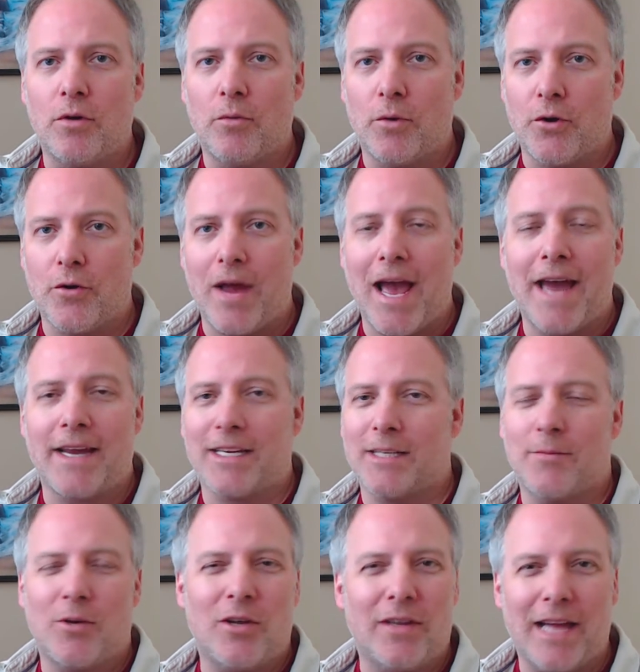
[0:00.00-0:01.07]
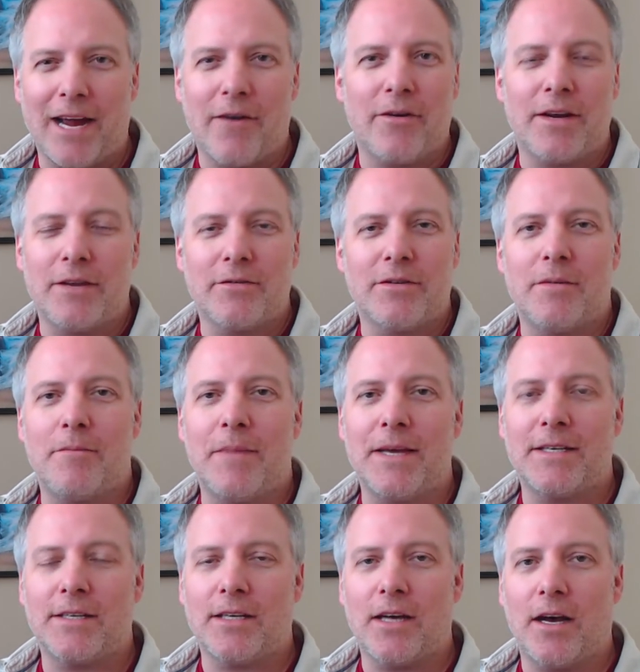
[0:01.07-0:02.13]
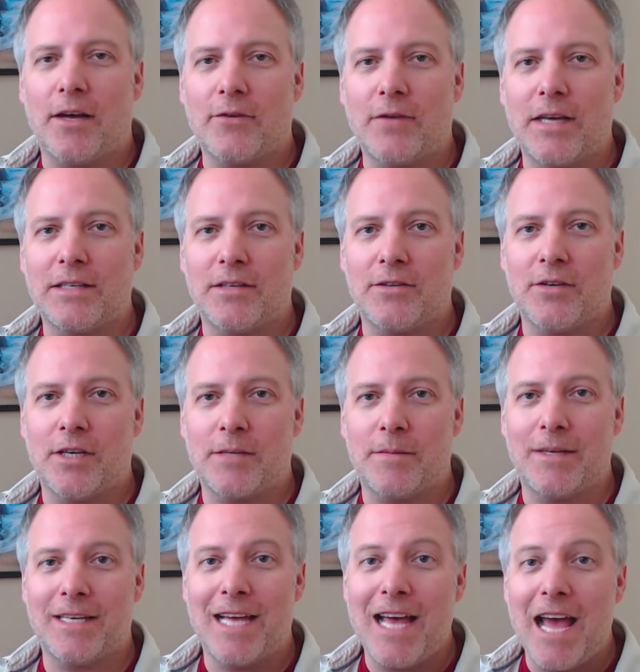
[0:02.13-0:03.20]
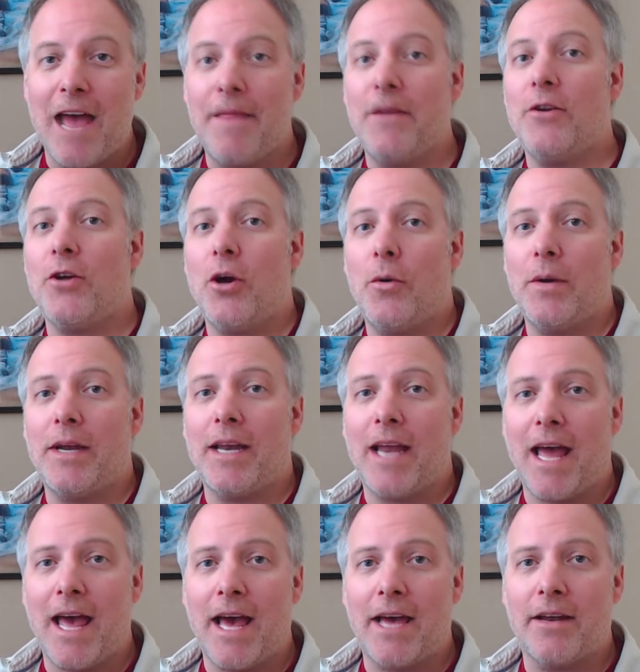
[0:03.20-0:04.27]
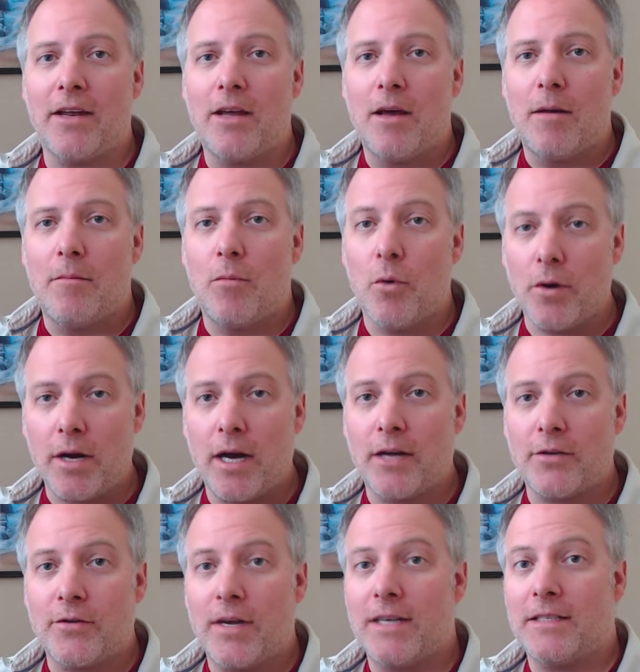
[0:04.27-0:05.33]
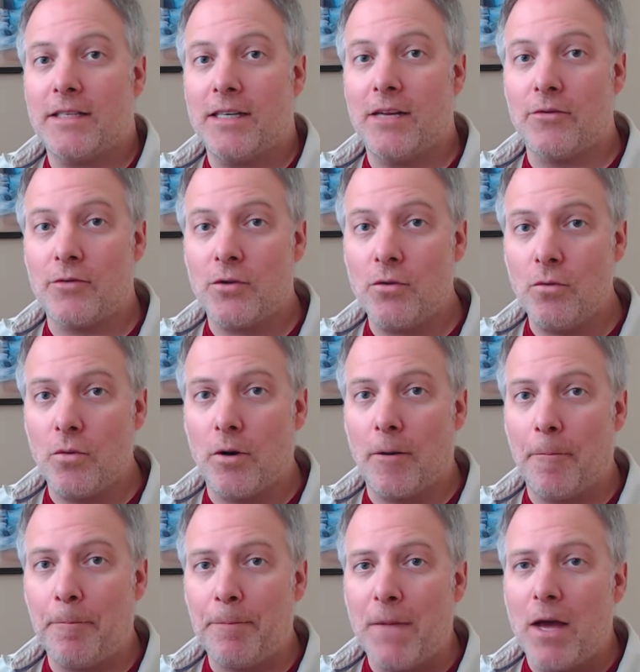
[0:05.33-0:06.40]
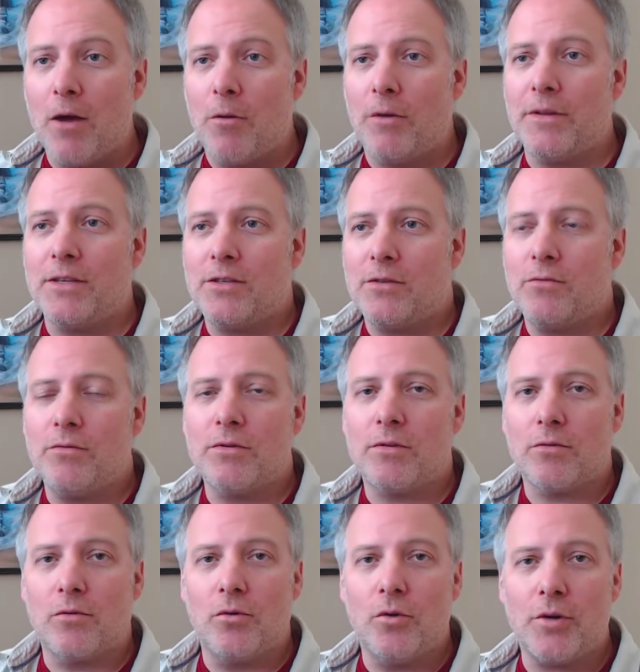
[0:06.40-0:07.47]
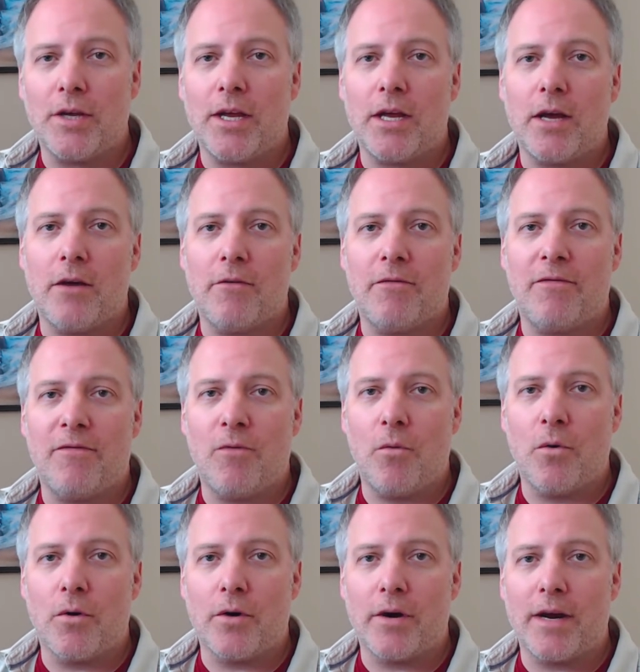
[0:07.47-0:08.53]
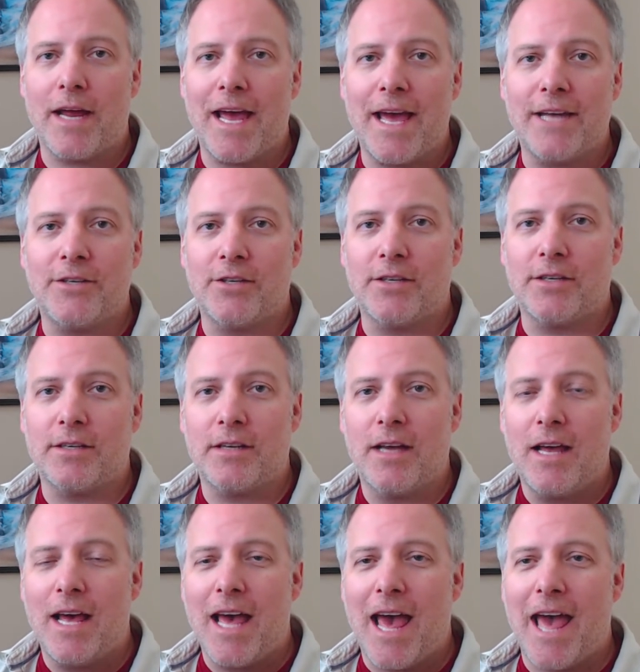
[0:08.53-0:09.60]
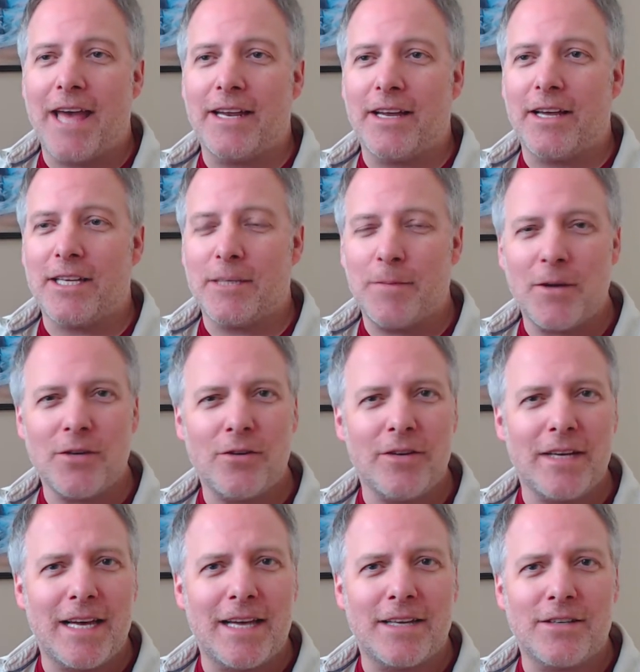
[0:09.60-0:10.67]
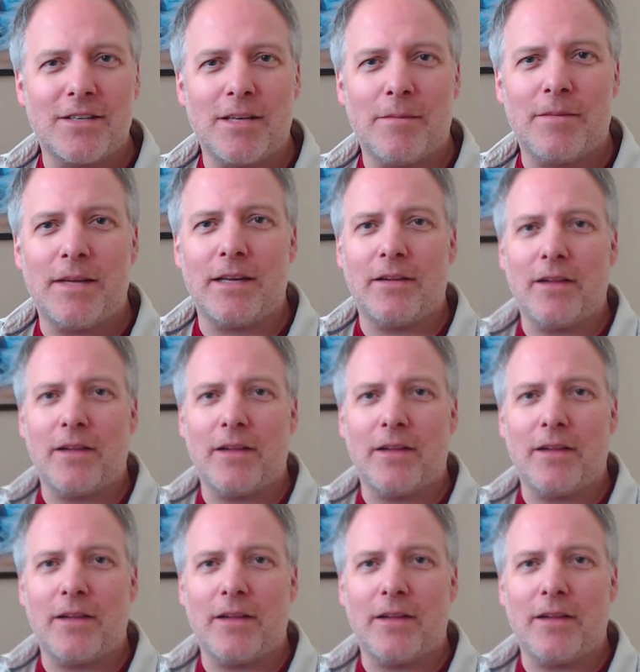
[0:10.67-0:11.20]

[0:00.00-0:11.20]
where you're adding some clarity or some basic contrast adjustments, and then you go in and add more contrast in another tool, well, these tools are looking for edges. And especially in something